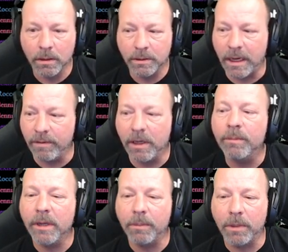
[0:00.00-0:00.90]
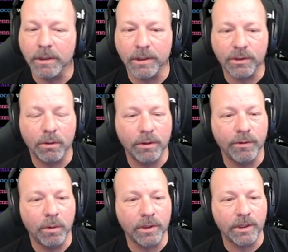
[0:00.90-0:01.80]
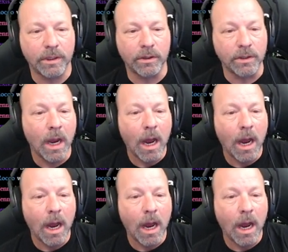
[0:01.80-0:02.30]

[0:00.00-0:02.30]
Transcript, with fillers: David, hit me up on Discord if you want stickers.